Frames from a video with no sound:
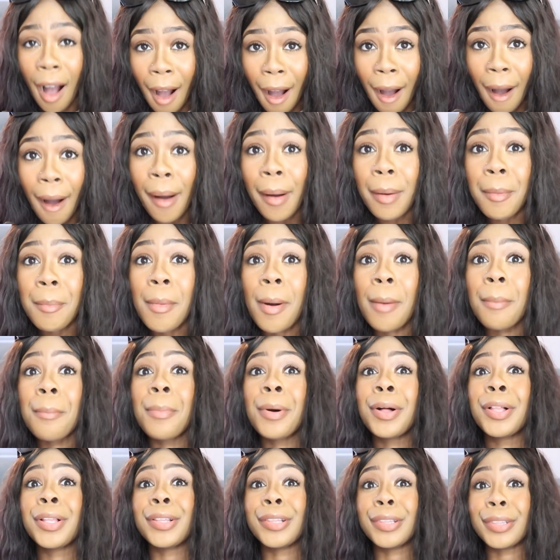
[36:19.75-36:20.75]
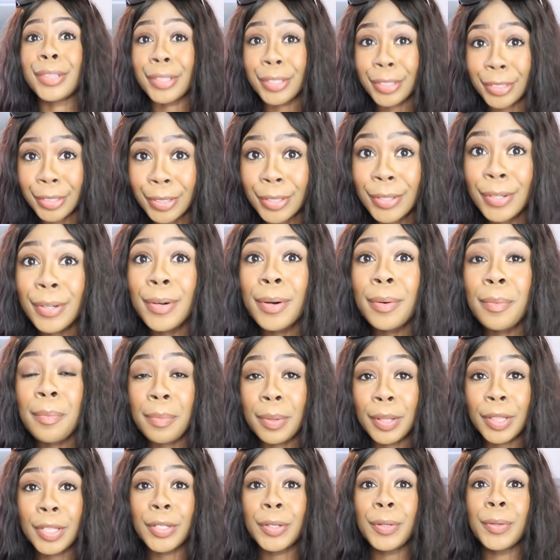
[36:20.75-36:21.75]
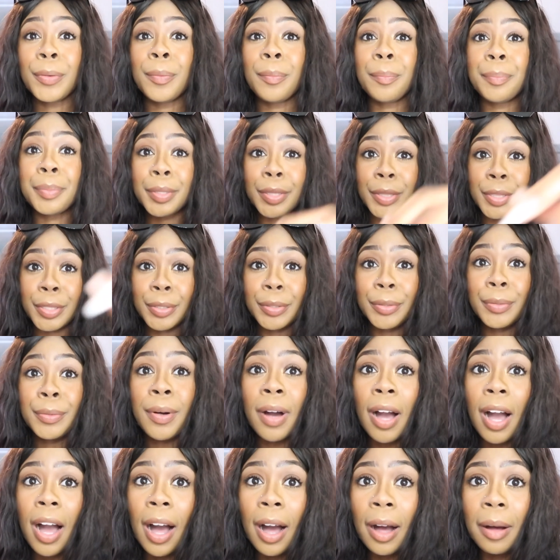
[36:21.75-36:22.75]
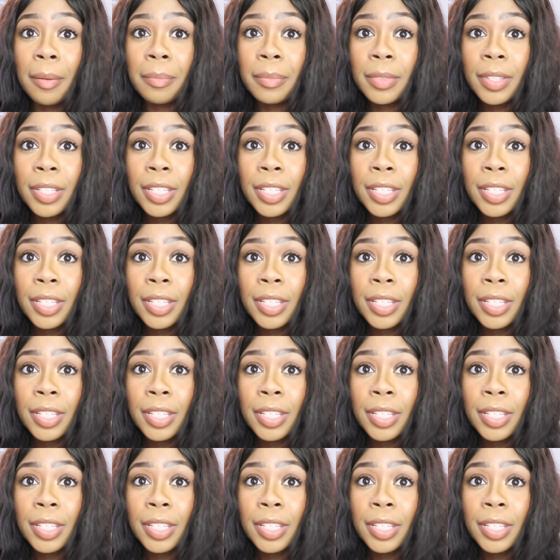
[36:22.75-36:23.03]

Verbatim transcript: up blew, blew, blew up.